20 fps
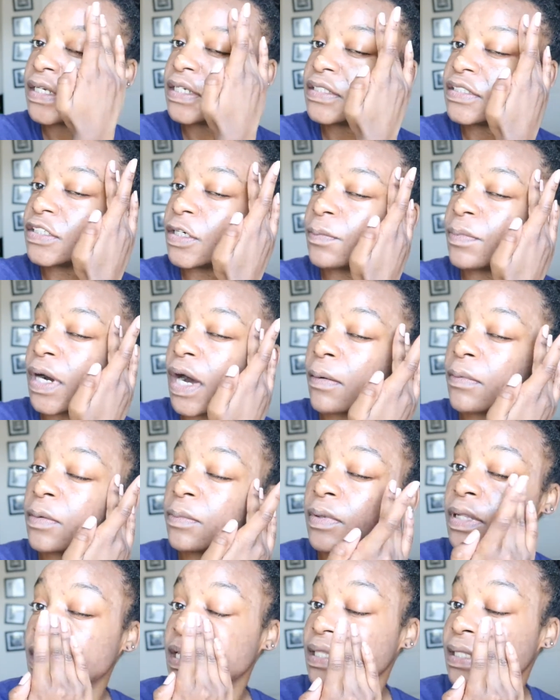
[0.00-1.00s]
So
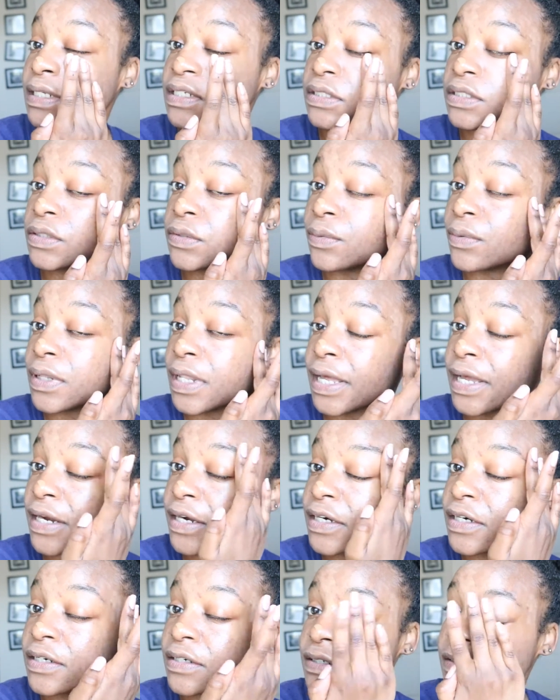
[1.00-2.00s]
probably the
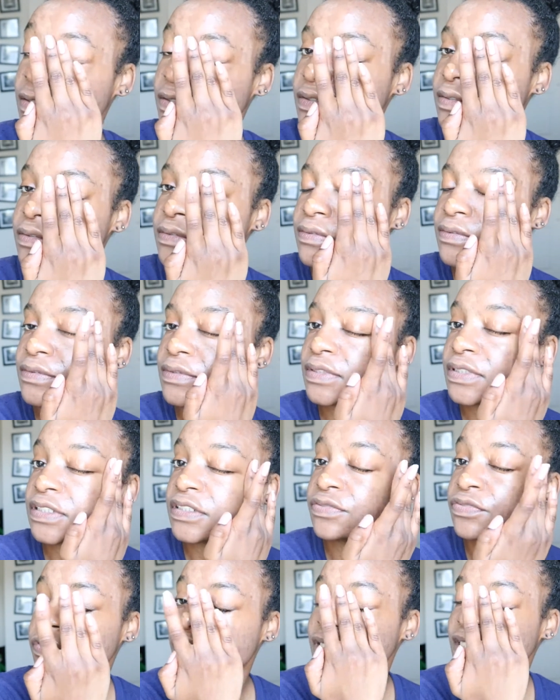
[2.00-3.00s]
2-layer
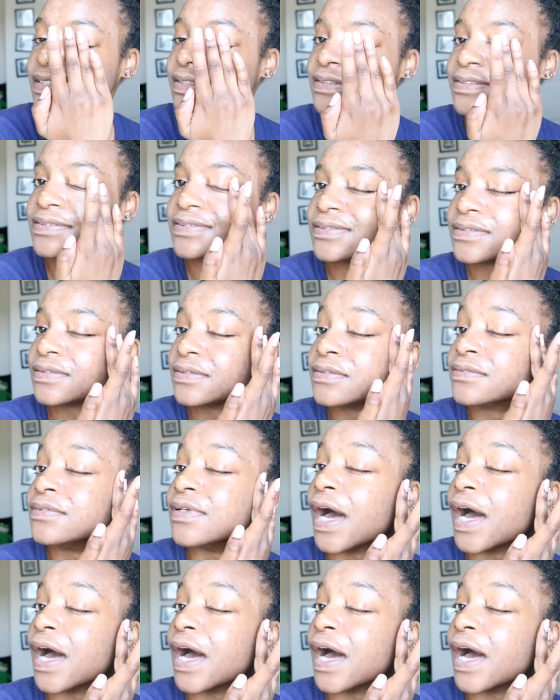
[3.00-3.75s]
difference,